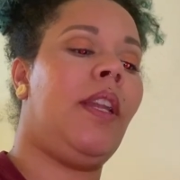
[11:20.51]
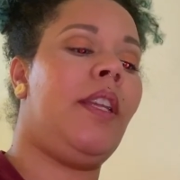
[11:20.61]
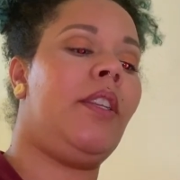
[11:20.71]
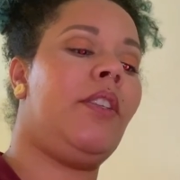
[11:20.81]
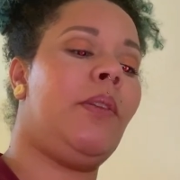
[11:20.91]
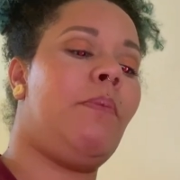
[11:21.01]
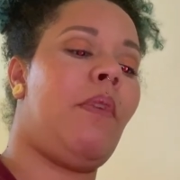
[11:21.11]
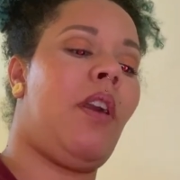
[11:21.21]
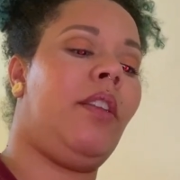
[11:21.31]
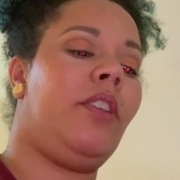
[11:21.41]
like
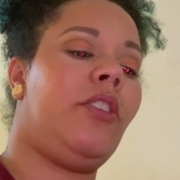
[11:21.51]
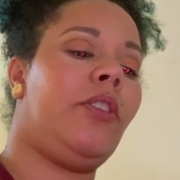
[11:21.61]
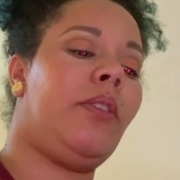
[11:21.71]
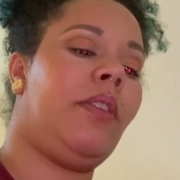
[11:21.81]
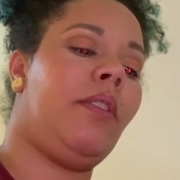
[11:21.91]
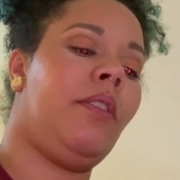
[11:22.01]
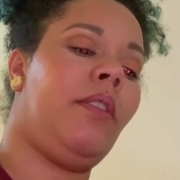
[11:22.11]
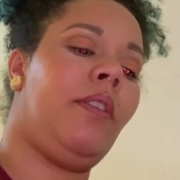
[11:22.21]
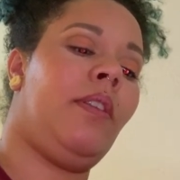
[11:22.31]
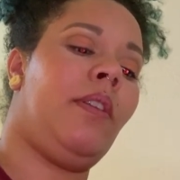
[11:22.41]
demolish
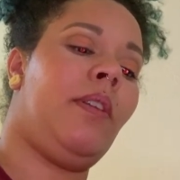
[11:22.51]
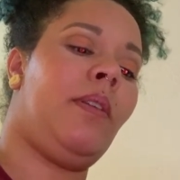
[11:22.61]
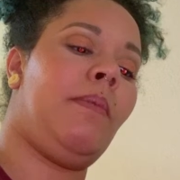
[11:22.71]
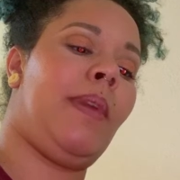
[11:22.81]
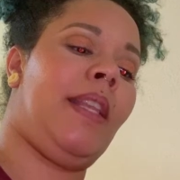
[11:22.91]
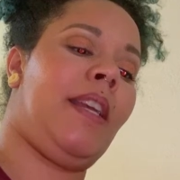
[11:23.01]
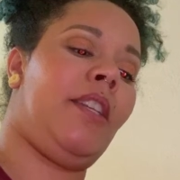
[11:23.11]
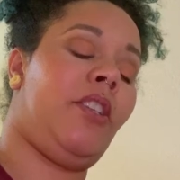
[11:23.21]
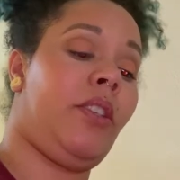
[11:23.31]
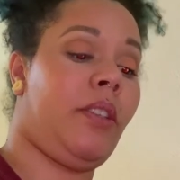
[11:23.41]
my
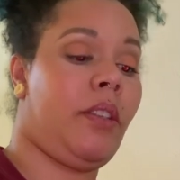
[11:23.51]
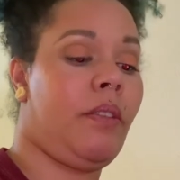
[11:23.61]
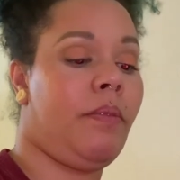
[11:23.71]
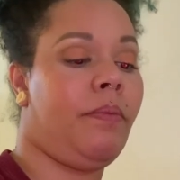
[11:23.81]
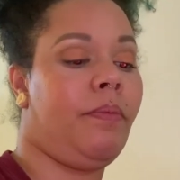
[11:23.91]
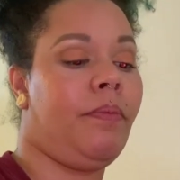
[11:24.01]
lashes.